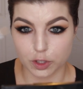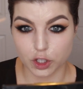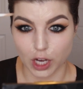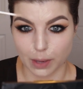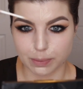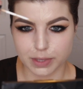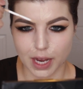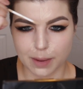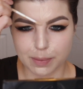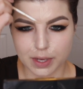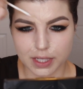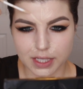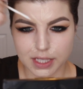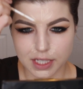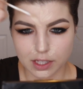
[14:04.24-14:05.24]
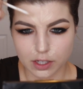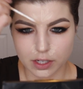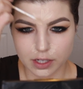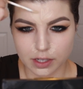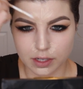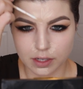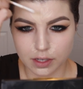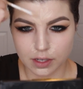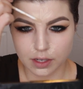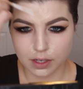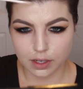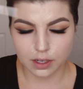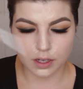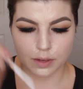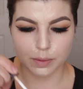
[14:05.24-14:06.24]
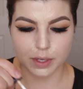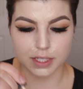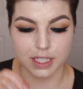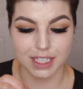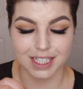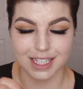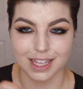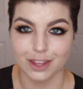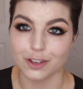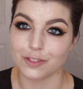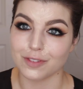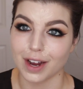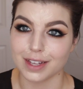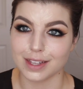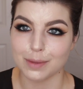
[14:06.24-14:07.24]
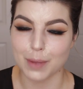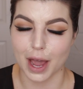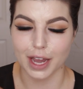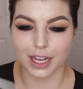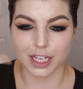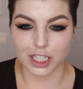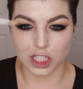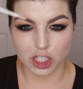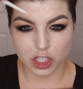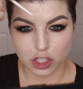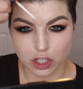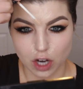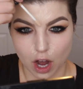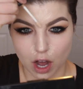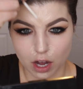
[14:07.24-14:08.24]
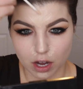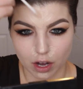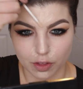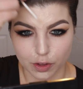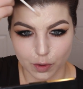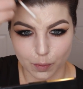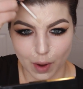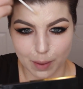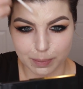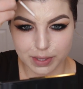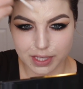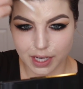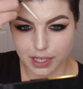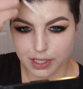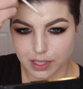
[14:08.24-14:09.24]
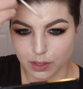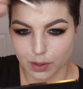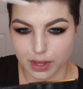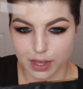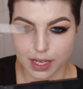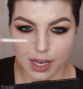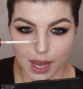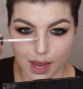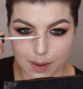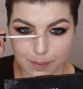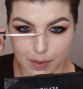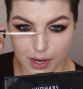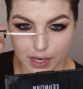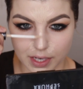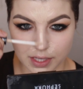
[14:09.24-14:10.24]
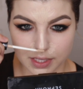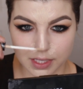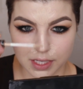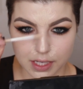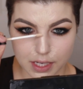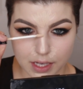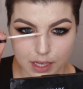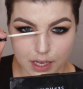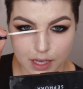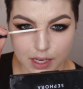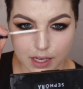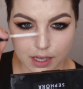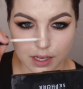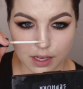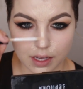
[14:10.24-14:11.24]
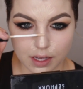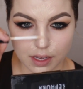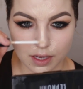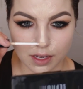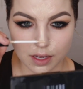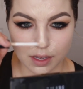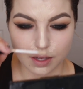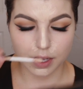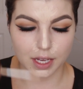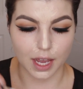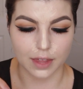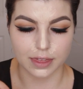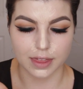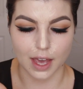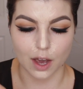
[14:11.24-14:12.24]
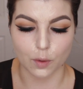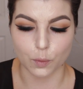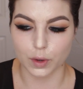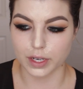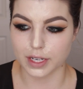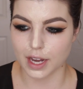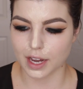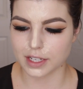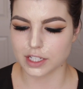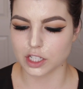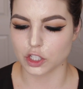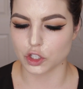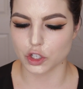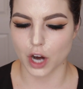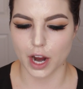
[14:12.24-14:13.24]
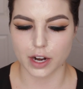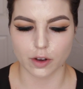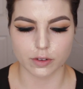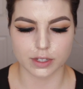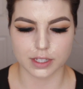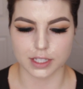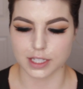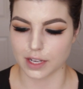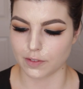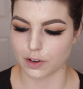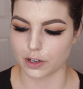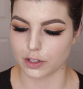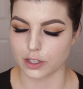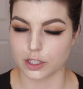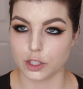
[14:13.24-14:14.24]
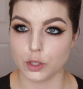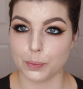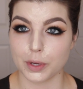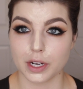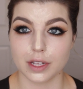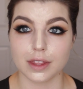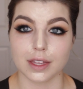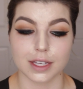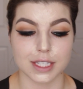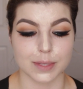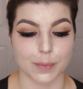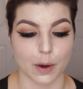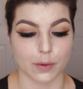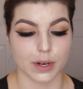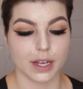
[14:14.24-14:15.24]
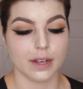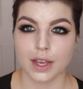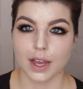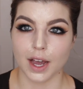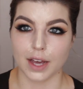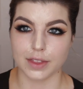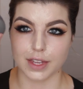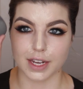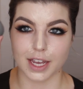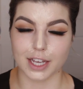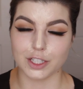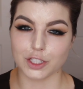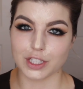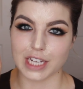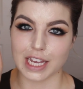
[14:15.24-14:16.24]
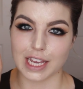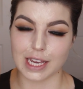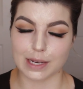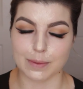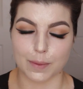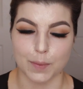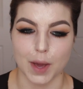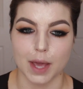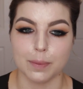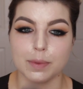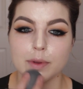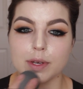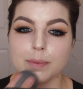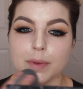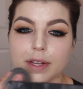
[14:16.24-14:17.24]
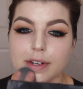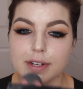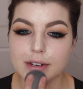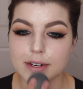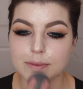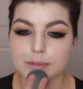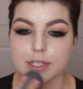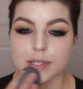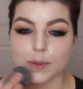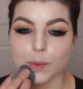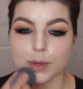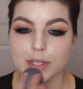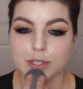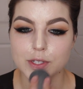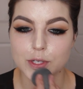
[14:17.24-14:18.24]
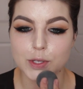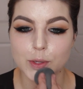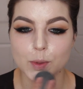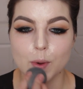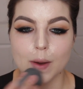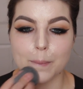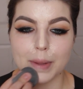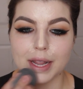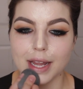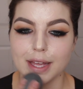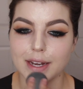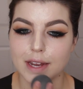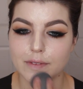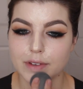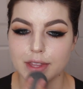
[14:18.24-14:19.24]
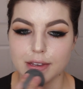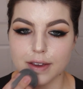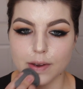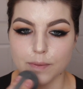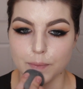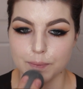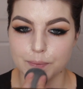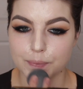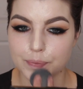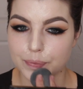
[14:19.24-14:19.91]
Shape Tape Concealer because I see that they're finally back in stock on their website. So I think I might get that one next and try it out since I've heard super good things about it. And then again, just taking my beauty blender, I'm just going to blend everything out.